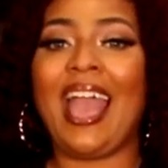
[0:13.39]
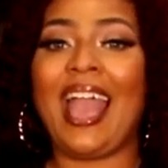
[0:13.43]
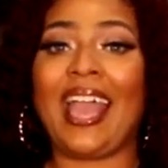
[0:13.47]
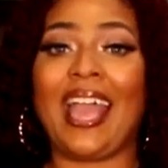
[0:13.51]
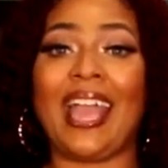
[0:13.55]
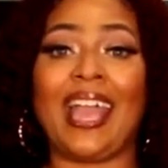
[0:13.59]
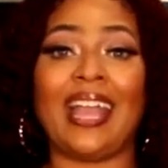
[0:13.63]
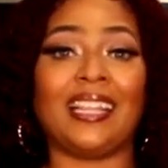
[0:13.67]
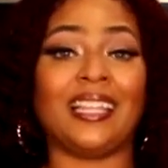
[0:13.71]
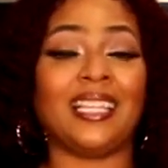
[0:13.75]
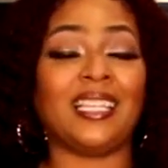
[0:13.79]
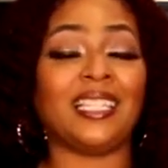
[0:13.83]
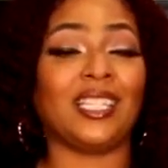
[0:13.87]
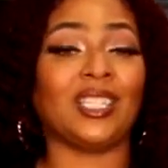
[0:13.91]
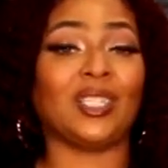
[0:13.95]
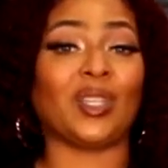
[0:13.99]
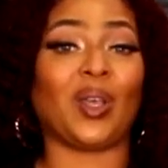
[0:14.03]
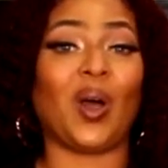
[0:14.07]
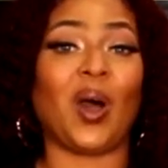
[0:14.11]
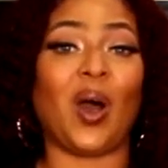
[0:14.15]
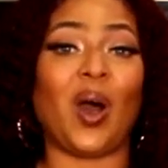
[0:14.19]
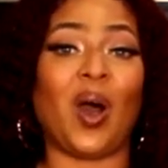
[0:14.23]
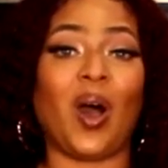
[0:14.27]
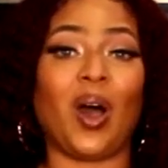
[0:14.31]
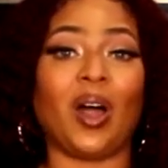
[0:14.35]
And this is
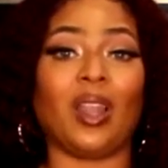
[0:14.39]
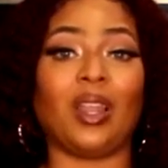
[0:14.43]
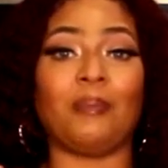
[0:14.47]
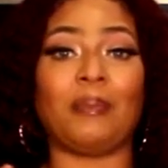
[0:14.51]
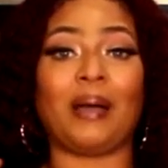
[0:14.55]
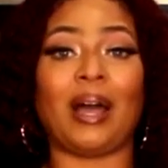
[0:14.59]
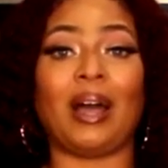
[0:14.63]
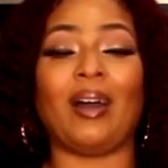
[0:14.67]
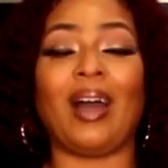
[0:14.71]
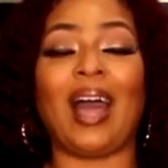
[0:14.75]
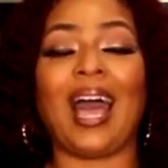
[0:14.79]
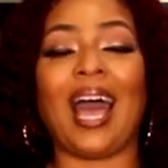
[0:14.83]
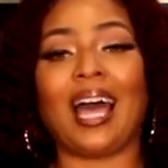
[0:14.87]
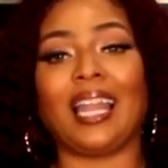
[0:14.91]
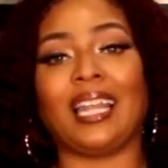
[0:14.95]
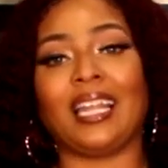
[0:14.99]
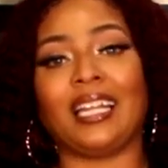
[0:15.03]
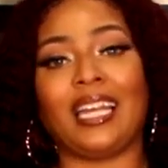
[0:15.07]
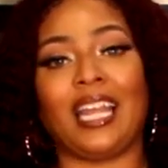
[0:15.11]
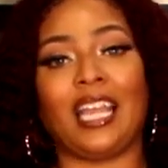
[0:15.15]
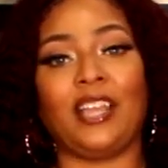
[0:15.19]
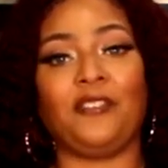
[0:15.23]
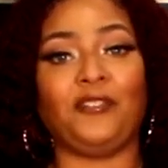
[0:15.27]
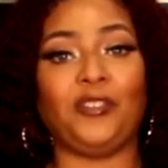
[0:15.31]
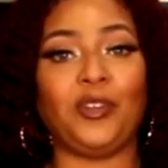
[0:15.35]
all about
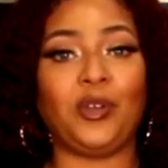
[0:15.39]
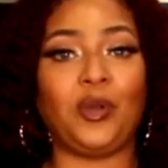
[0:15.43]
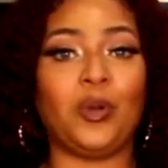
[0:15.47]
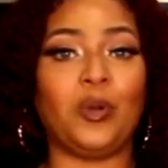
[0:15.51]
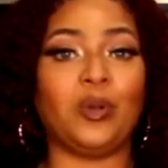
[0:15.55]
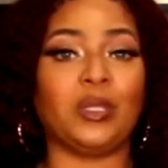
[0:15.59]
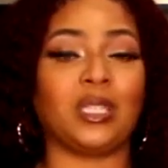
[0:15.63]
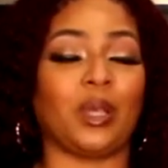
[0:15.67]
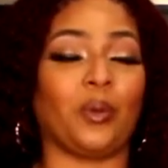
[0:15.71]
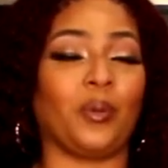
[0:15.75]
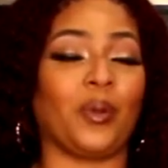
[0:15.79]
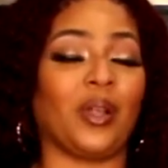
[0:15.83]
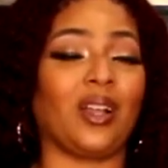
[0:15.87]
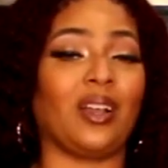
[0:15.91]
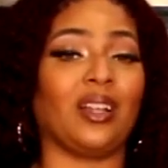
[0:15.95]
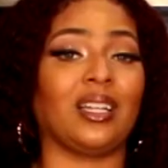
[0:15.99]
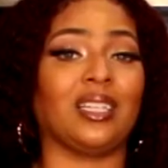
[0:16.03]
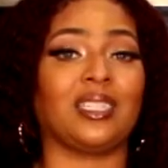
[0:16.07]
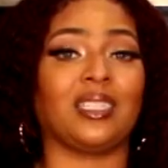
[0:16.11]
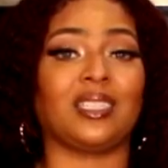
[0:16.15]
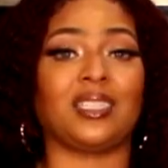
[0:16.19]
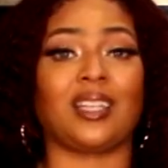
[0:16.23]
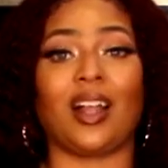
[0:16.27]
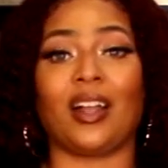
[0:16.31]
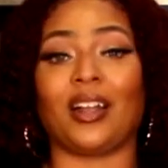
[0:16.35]
holiday foods, and we're gonna
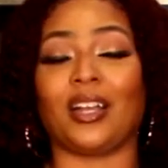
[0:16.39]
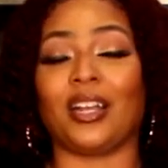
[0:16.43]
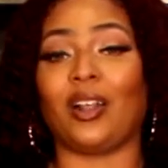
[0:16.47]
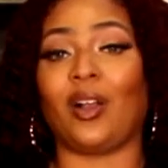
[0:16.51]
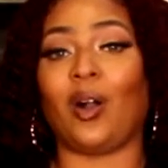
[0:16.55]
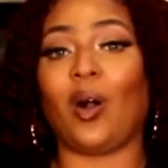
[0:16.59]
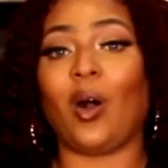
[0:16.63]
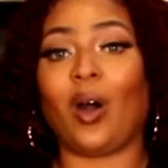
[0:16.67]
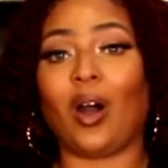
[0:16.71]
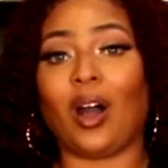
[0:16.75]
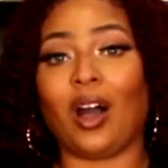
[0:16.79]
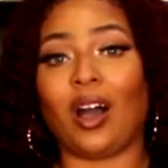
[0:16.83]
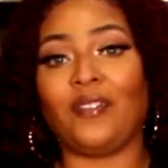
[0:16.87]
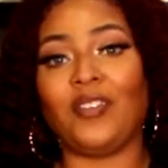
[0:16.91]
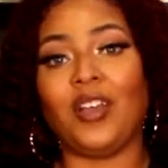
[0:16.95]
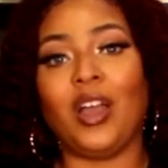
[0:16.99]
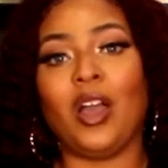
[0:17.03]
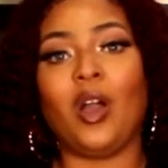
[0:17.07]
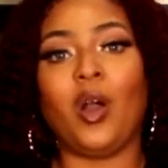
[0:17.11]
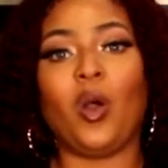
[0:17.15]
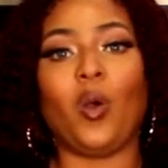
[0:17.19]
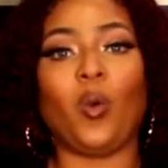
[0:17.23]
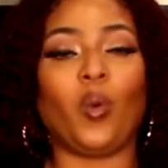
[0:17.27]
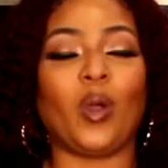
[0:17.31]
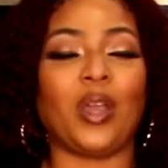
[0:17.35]
start it off
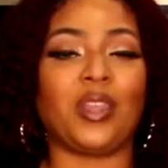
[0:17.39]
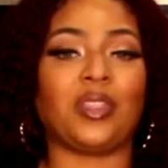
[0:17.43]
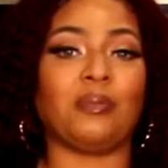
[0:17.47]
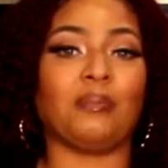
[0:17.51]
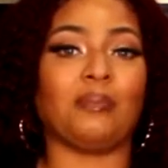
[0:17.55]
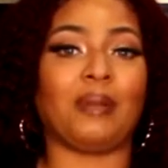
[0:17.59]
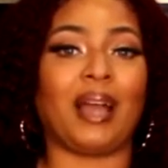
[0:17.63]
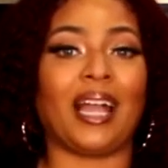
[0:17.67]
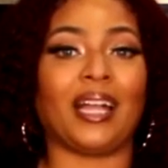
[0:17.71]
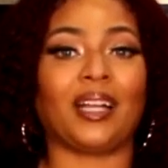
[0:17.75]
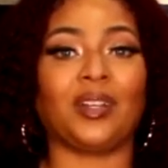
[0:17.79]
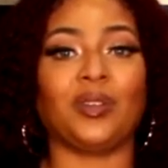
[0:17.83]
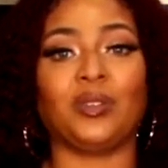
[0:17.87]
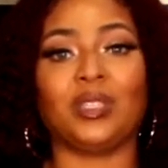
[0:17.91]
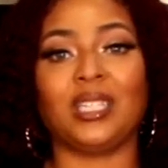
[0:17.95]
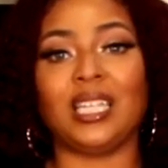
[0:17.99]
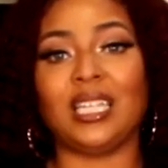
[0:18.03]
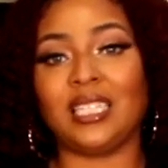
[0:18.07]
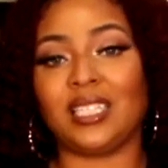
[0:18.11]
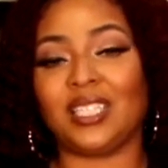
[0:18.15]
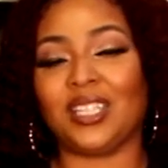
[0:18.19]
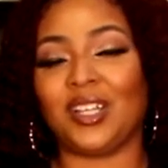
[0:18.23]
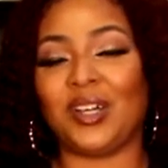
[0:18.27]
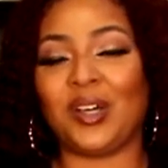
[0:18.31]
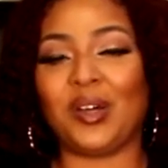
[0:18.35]
with my
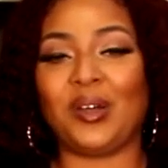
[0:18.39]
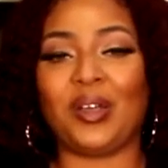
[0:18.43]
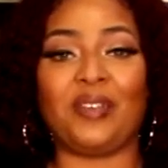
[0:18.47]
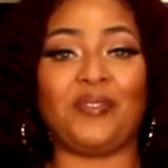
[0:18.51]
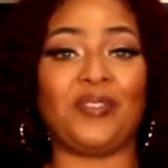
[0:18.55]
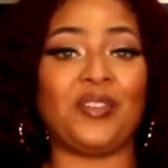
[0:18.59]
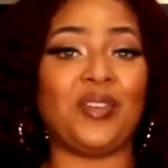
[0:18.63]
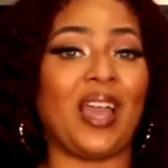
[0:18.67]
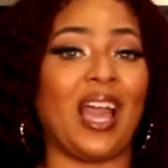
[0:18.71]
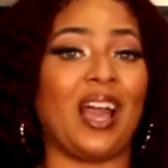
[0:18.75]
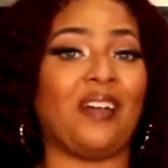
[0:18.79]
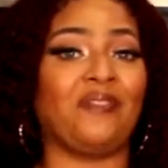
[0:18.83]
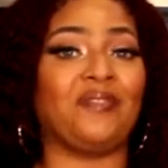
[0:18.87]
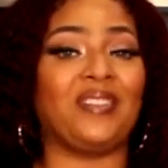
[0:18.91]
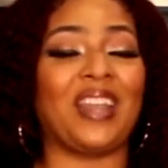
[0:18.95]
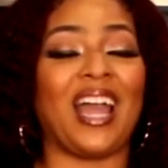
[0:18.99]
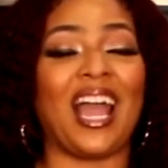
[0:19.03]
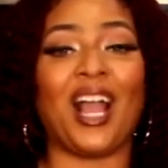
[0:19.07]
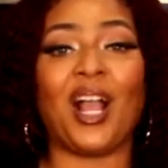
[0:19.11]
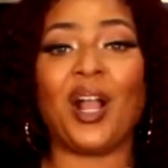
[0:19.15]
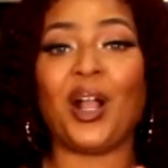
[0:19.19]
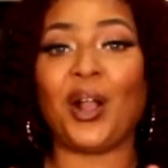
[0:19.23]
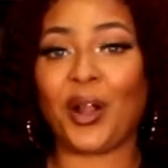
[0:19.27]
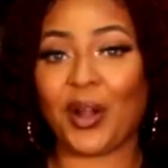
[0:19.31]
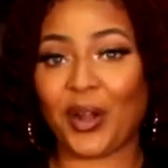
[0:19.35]
Coquito. If you have
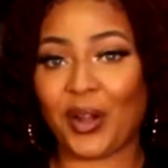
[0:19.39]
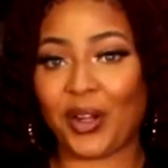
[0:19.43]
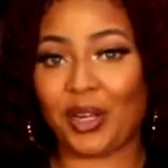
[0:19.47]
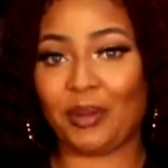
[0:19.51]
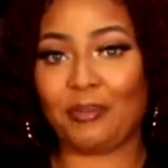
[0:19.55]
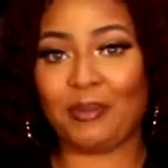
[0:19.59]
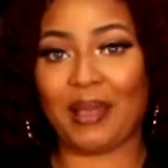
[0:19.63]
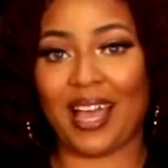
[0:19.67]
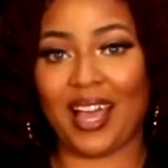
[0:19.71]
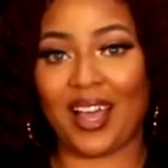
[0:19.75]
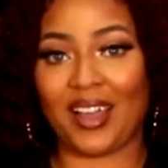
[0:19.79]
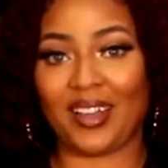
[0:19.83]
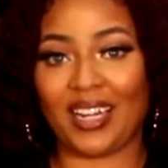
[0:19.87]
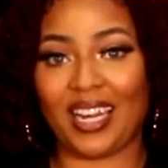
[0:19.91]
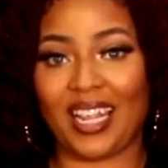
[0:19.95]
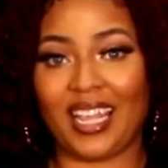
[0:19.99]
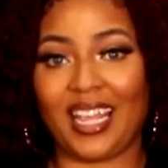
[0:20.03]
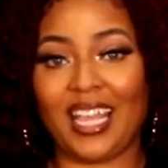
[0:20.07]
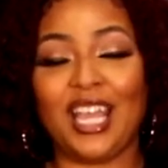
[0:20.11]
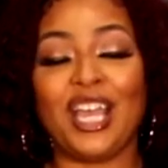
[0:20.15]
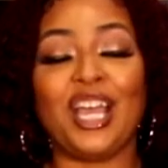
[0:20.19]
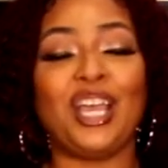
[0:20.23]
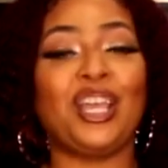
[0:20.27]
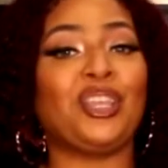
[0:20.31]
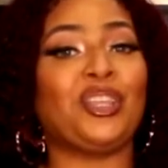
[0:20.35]
not heard about
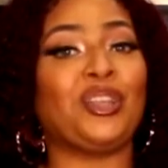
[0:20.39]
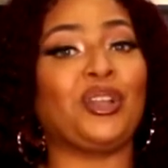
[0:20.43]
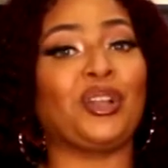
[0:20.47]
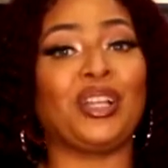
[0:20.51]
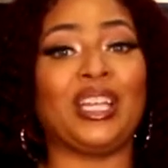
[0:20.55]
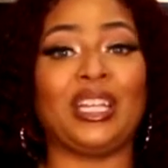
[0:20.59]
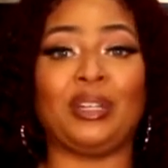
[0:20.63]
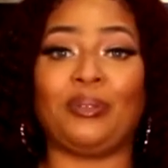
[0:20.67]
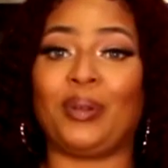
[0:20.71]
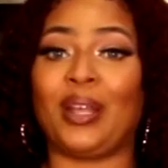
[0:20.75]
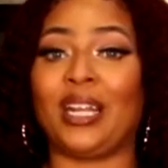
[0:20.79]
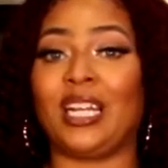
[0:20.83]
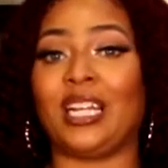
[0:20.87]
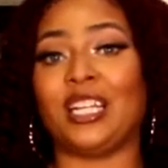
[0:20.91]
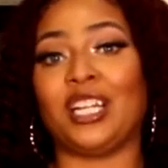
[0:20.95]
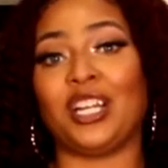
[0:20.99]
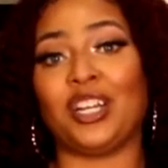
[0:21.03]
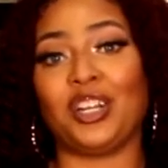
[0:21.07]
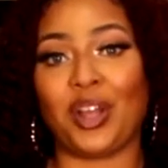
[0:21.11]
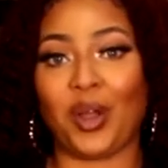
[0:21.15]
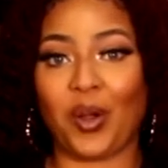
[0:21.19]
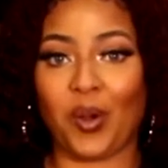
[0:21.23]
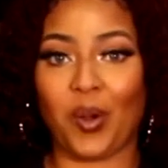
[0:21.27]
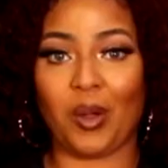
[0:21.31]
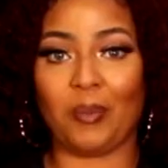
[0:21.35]
it, you're getting ready to
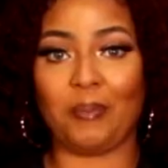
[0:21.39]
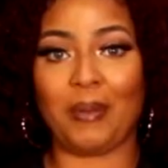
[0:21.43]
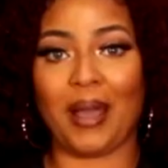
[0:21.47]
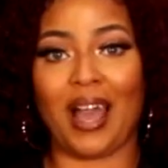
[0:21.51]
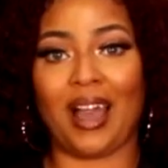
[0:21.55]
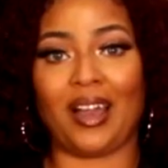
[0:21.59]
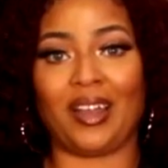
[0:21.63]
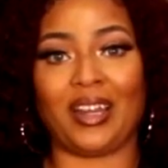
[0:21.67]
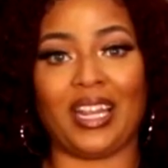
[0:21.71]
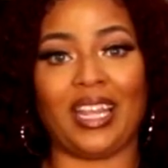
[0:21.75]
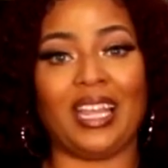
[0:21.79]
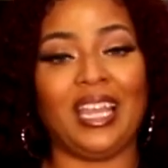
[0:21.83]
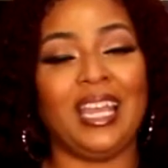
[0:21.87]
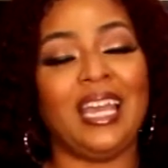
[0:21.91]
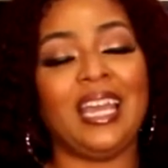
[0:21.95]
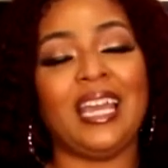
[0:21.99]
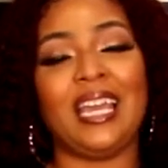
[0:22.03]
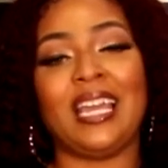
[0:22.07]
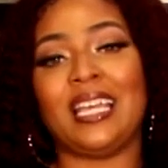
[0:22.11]
know about it.